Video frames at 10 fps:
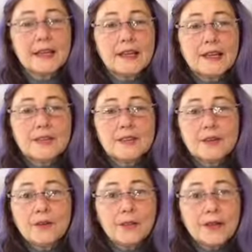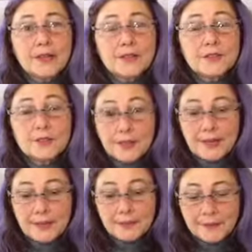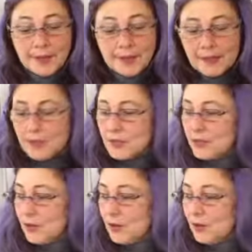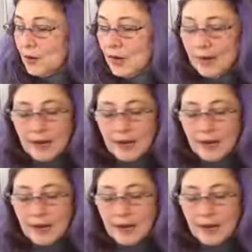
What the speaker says: and you don't want to do that. So